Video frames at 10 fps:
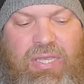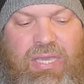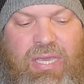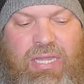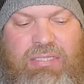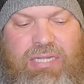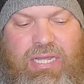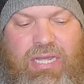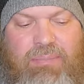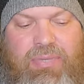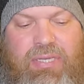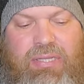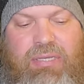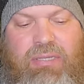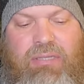And um,
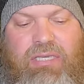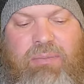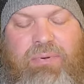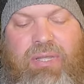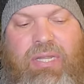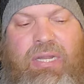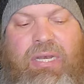Khalil Gibran,